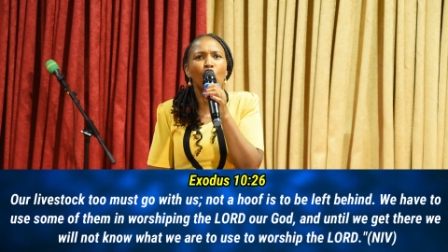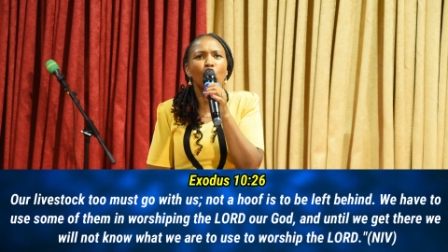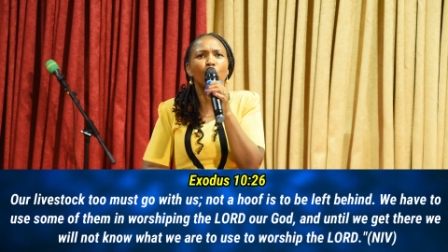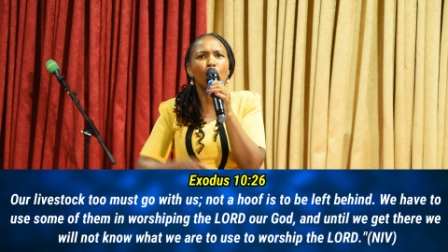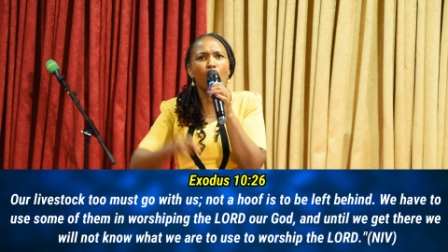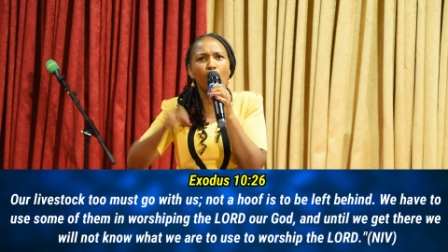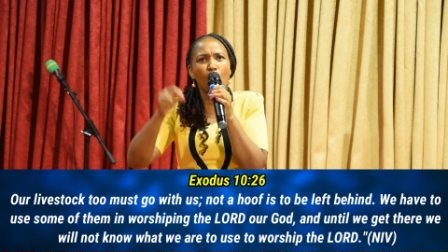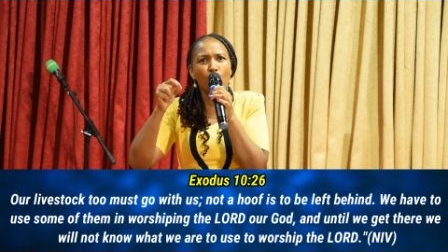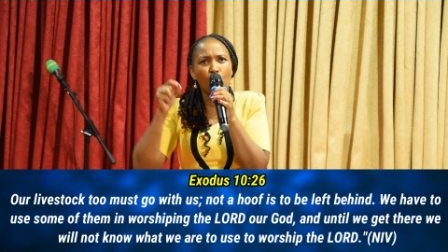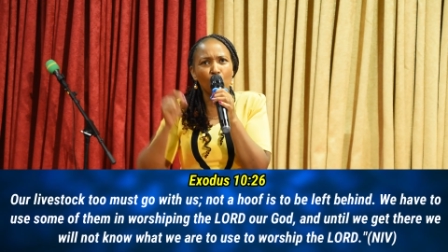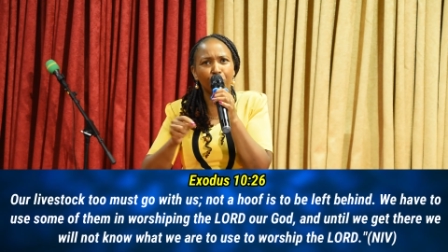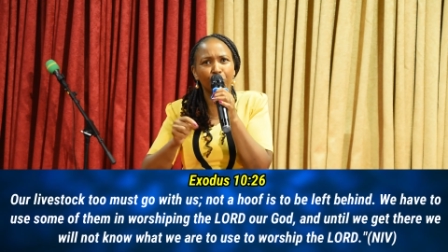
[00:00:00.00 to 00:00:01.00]
No
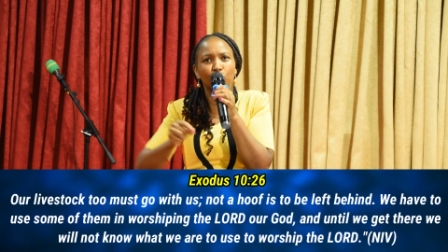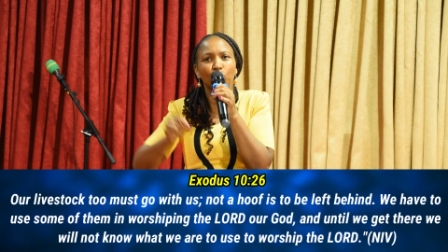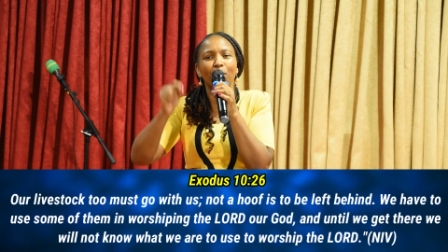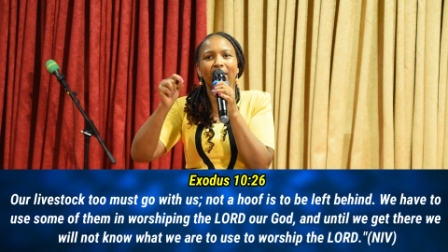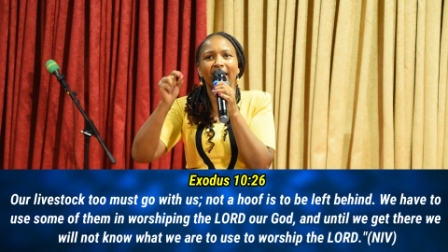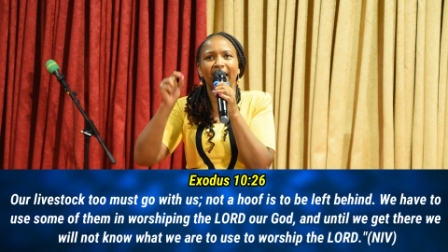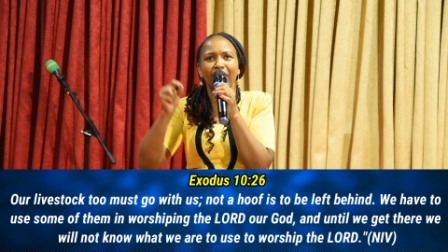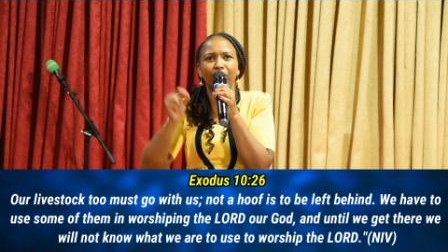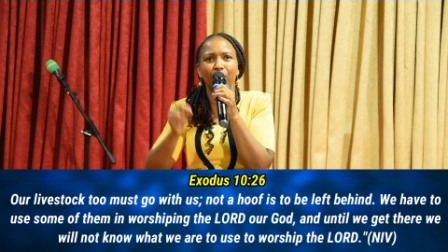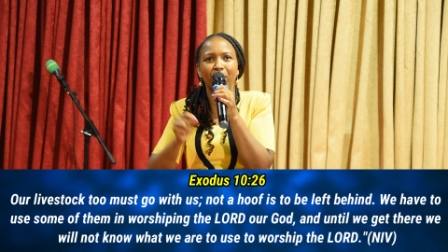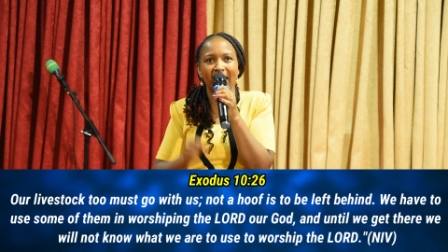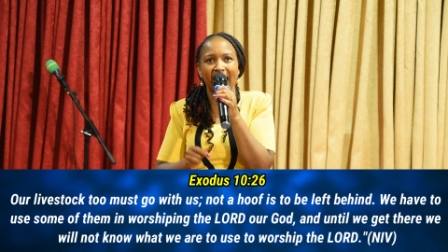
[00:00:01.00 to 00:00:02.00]
wolf to be
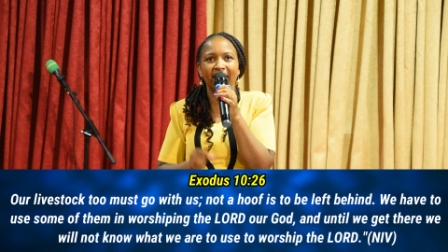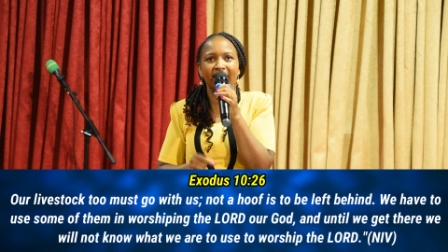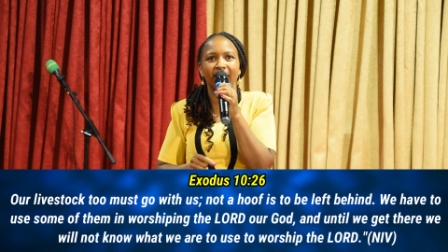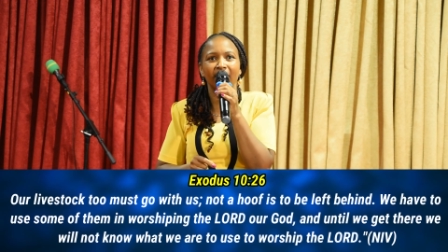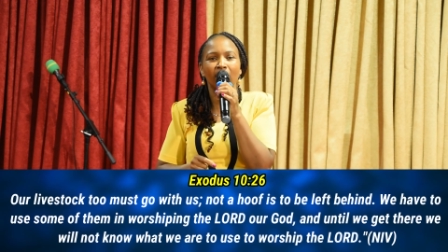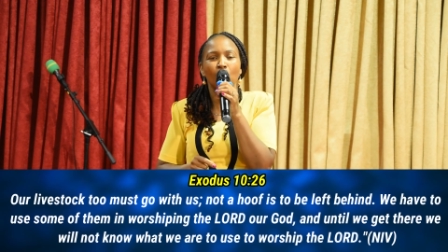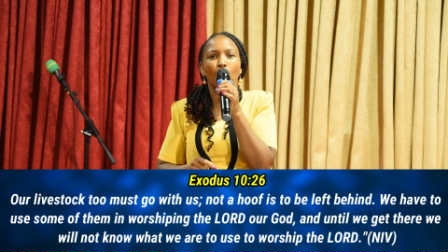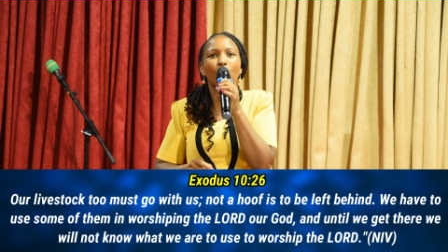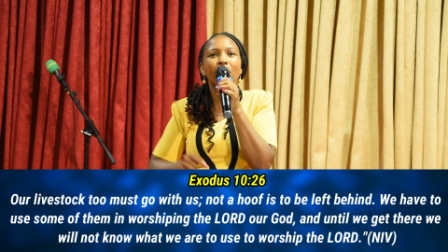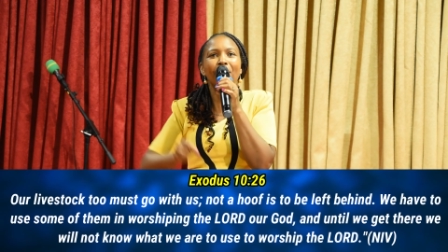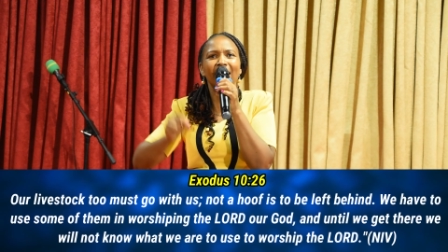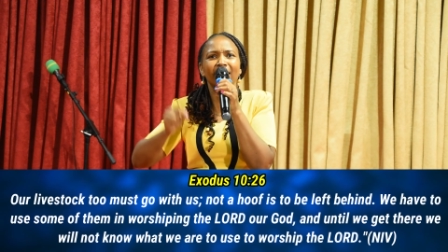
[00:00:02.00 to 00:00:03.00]
left behind.
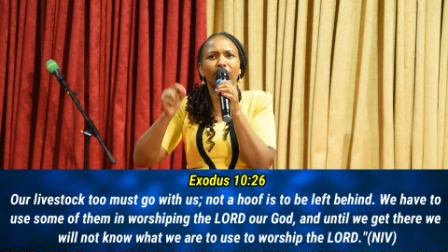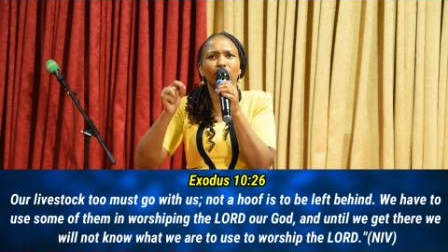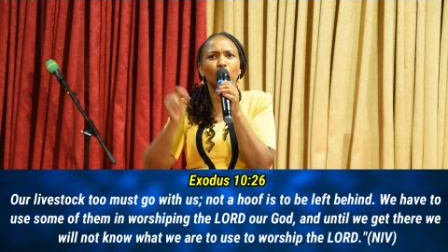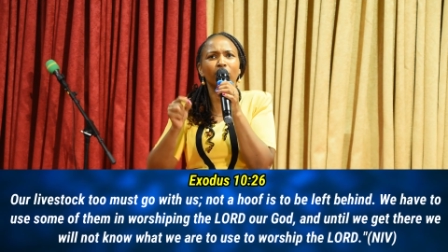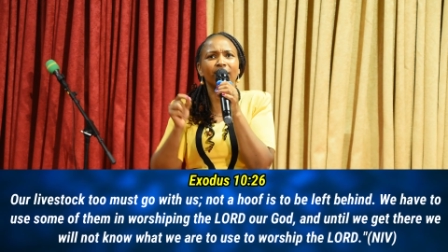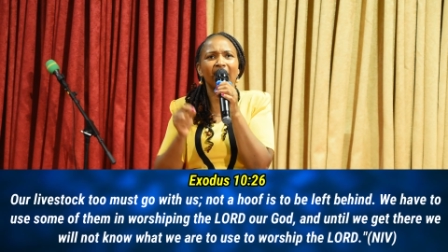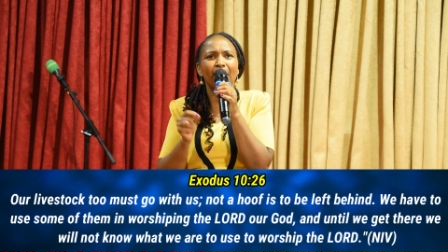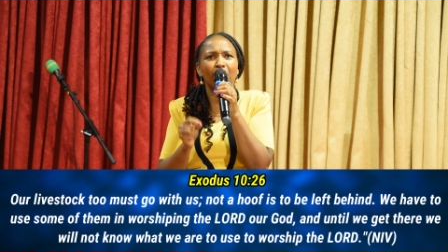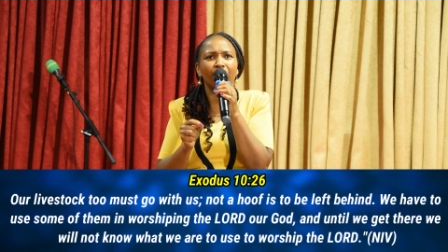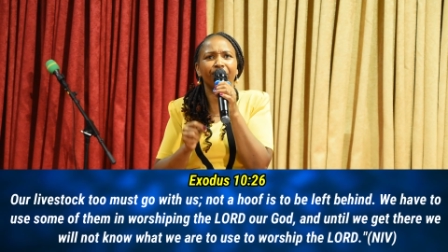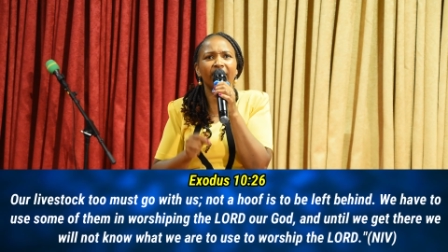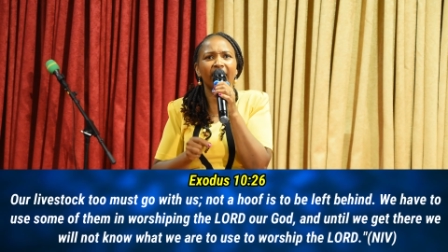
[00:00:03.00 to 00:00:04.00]
We must use some
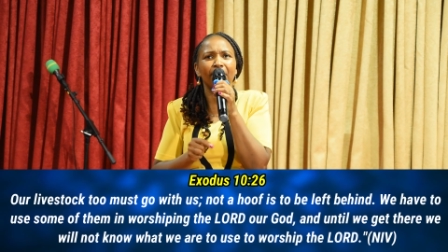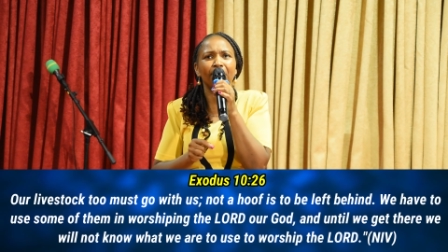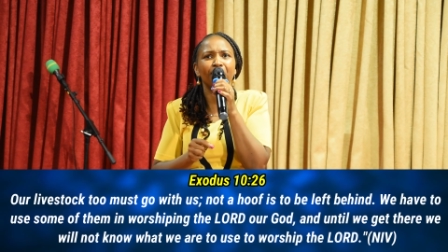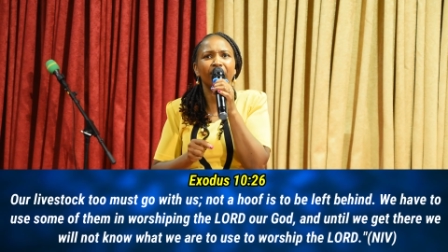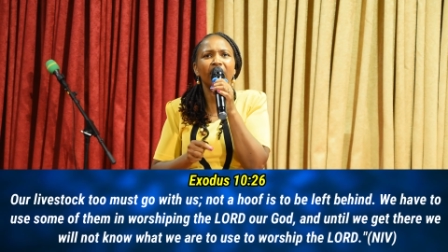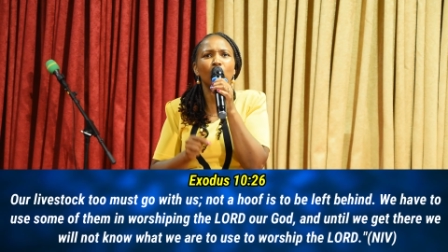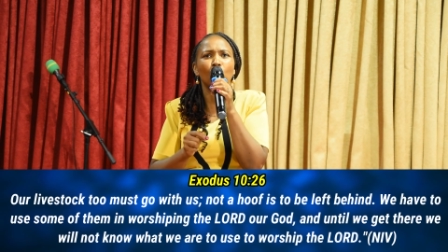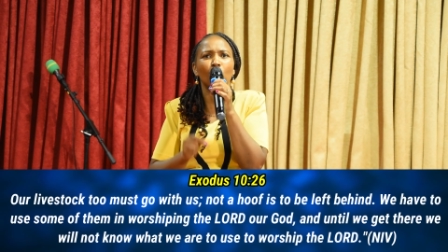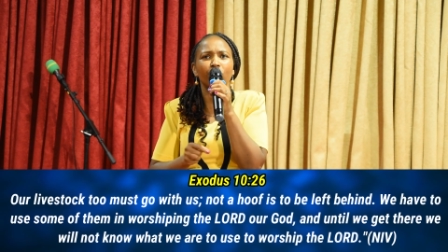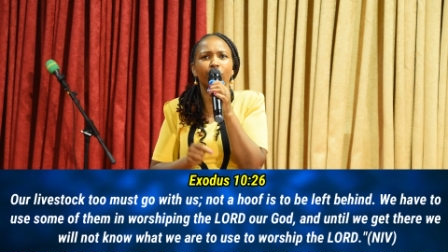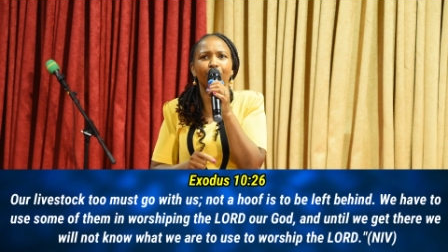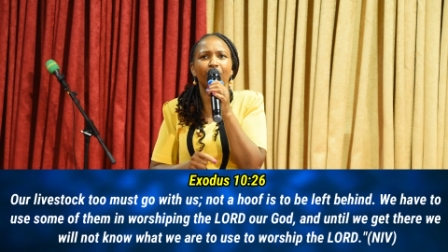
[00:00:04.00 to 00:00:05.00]
of them in
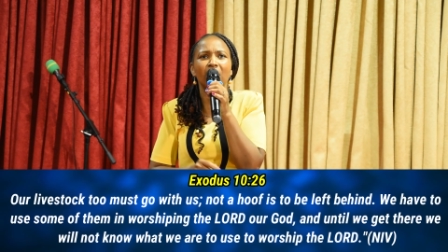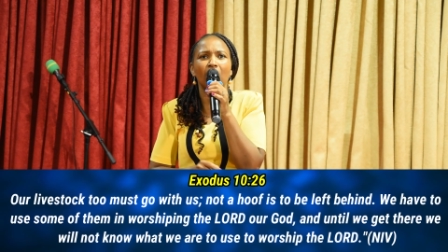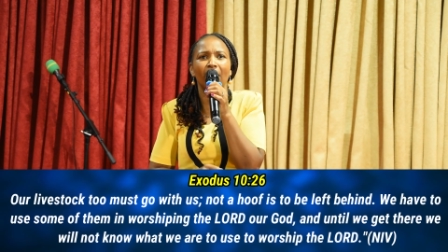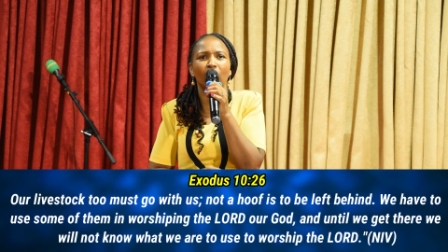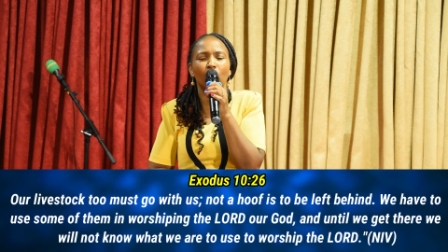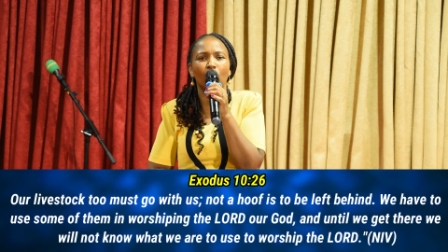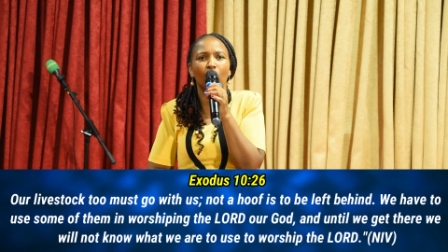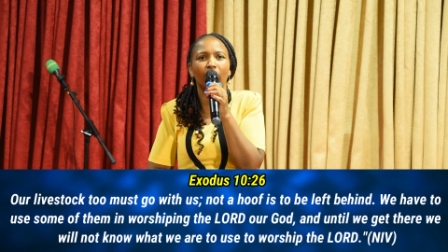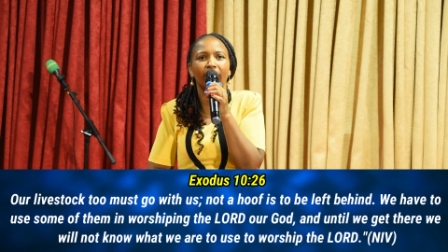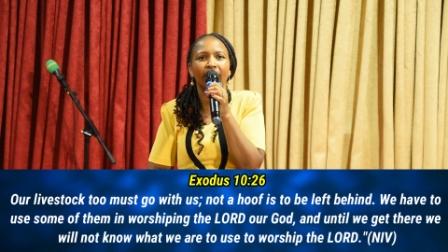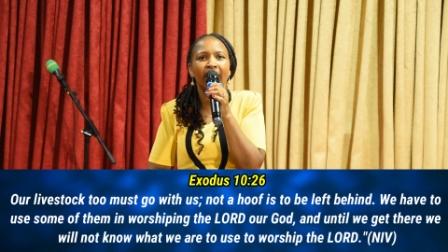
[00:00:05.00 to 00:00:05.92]
worshiping our God.